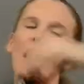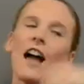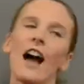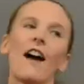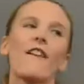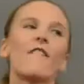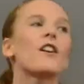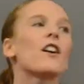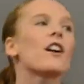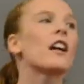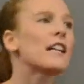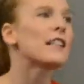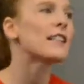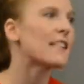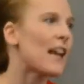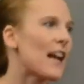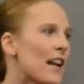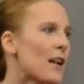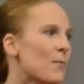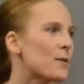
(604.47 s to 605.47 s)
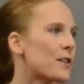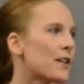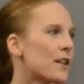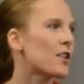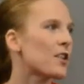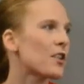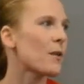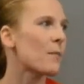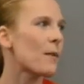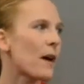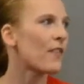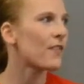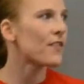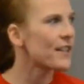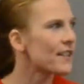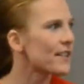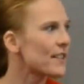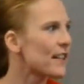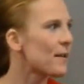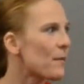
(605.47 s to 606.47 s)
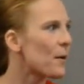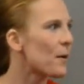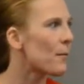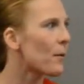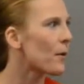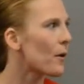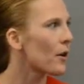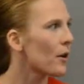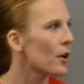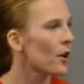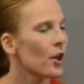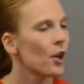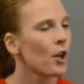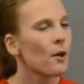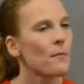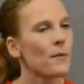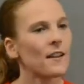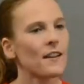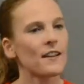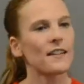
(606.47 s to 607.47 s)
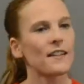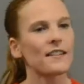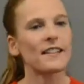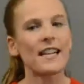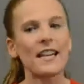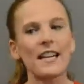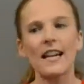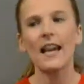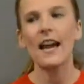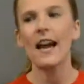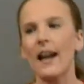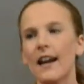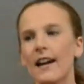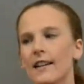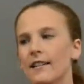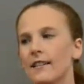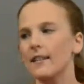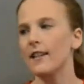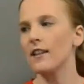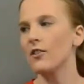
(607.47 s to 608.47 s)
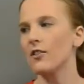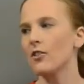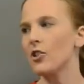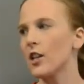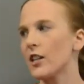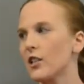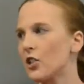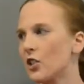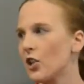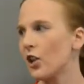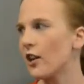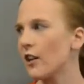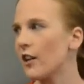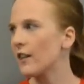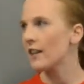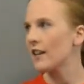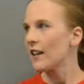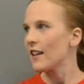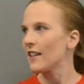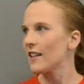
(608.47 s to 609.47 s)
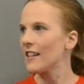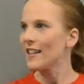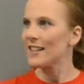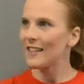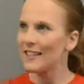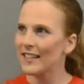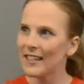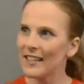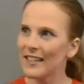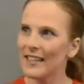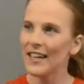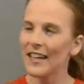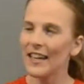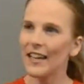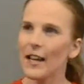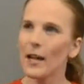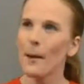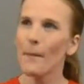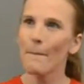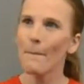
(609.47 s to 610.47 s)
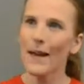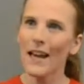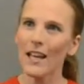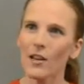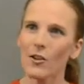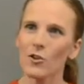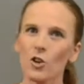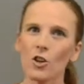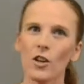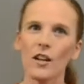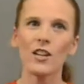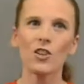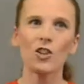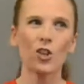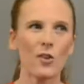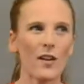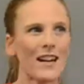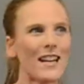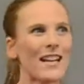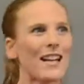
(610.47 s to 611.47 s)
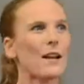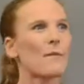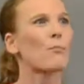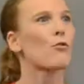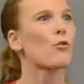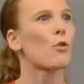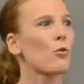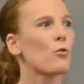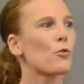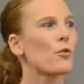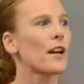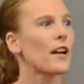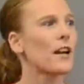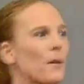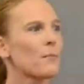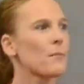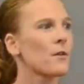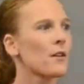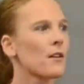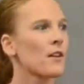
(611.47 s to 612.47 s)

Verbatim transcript: I'm very excited particularly about this team member because he has just started the assistant manager and training program